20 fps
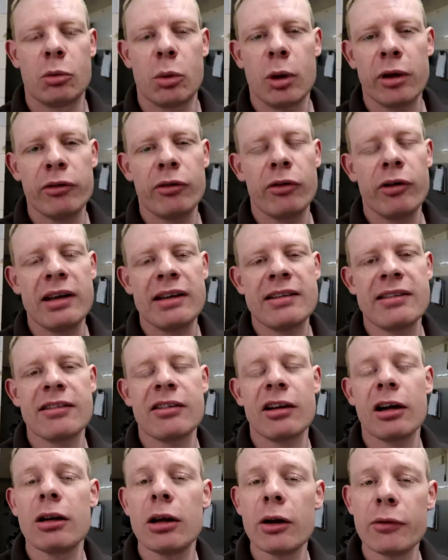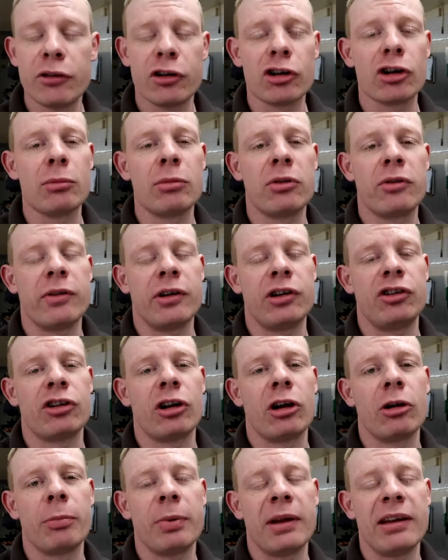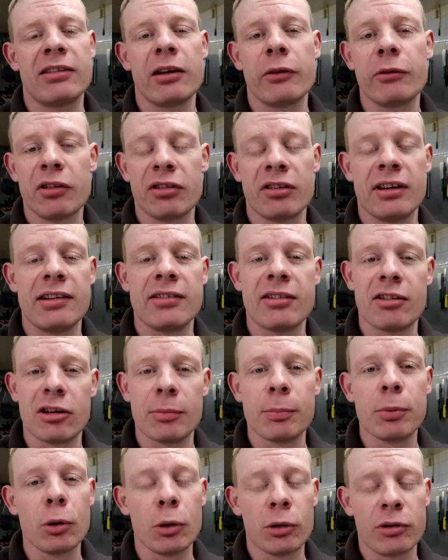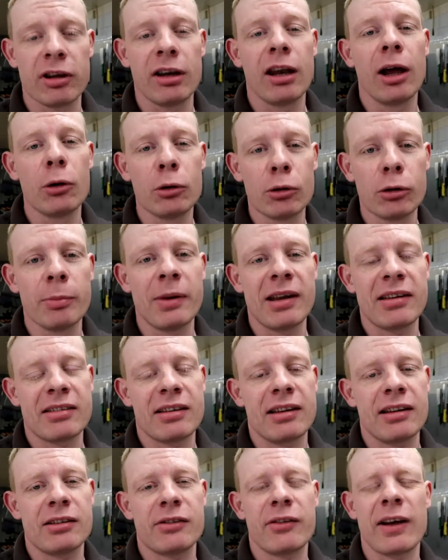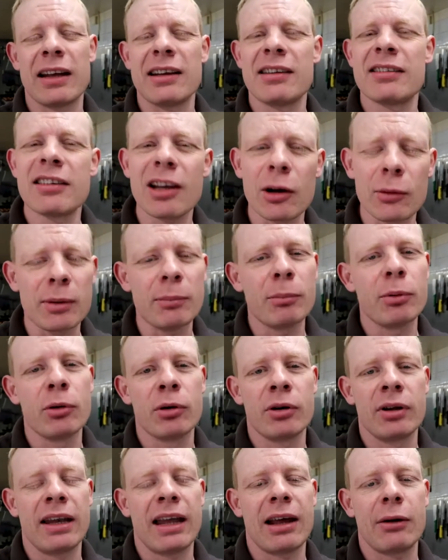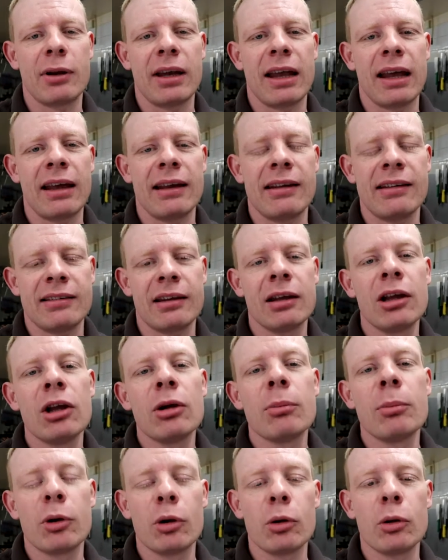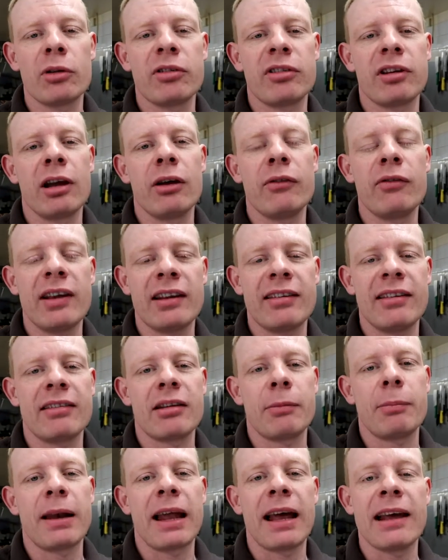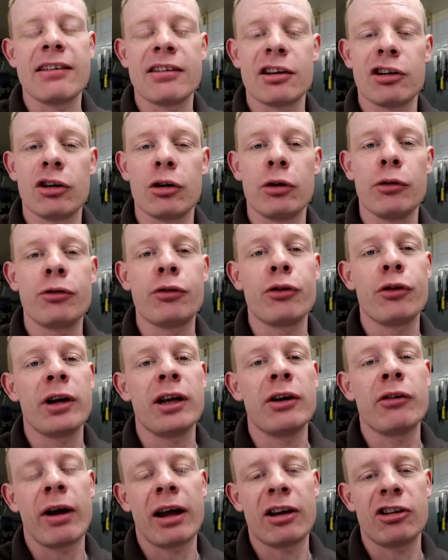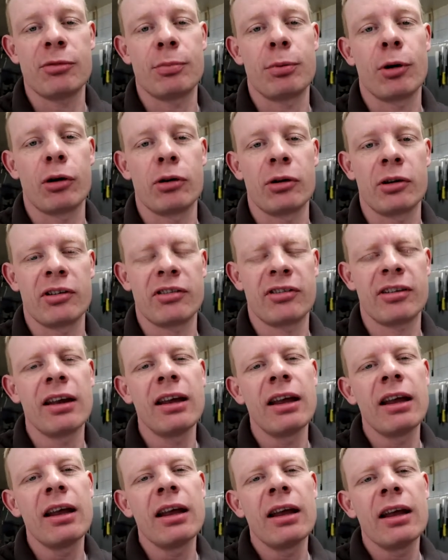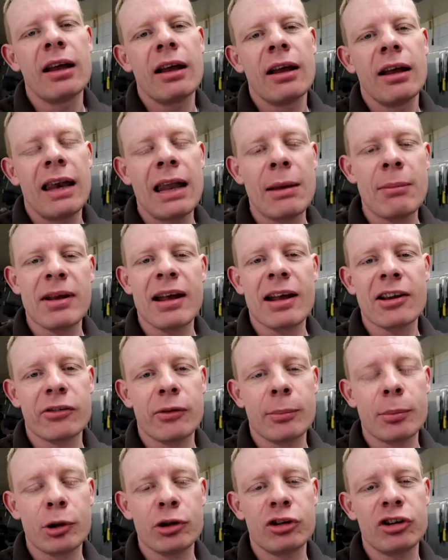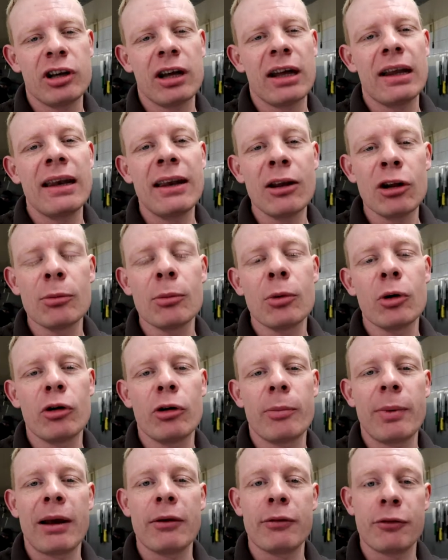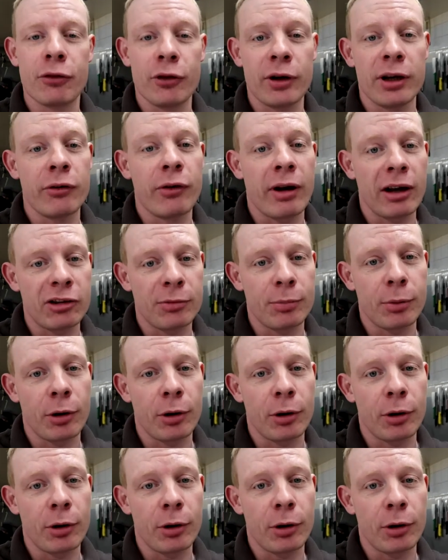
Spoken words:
One of the reasons I love to come to this shop is obviously to support a local business that is so important nowadays, but also this is a place to do free range products. Let me ask the butcher a little more about free range